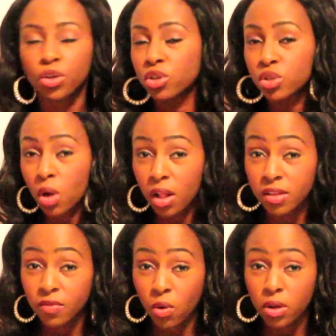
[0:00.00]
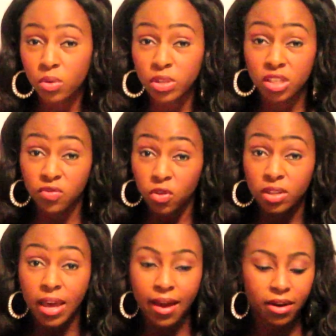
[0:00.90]
Use olive oil, which is for
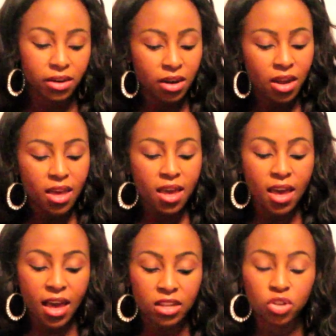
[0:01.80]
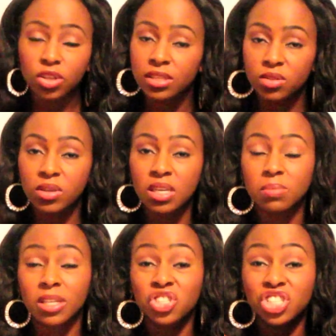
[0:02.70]
the hair, and you can still
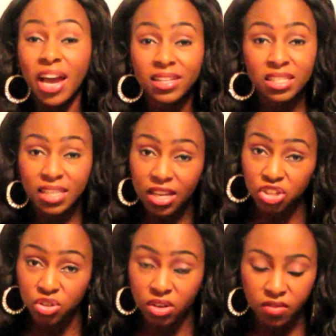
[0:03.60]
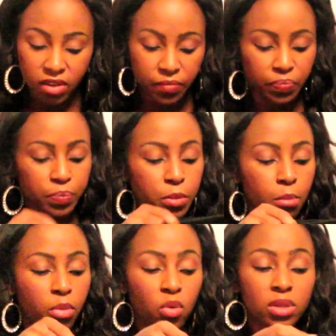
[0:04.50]
keep the shiny texture of it.
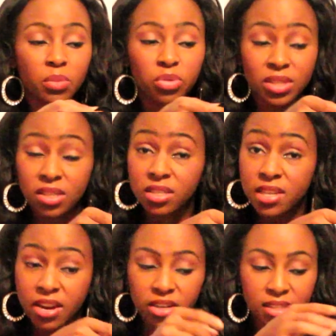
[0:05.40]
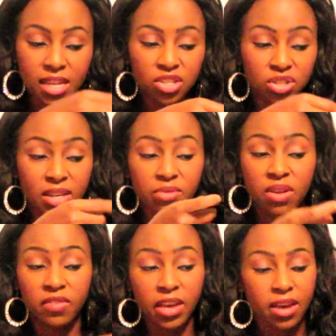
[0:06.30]
But with the Brazilian hair extensions at
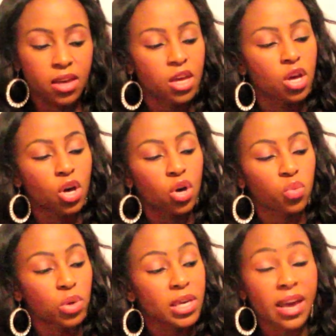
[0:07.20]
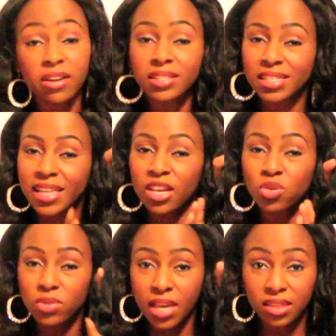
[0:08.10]
Revié, we guarantee that
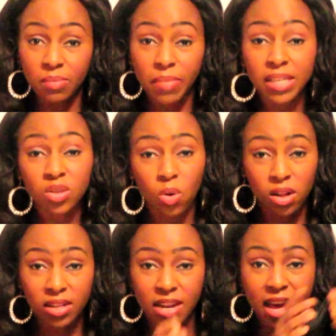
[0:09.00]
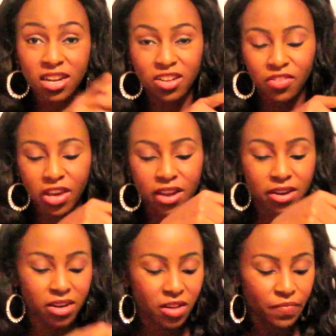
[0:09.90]
you'd get the best quality out of your hair.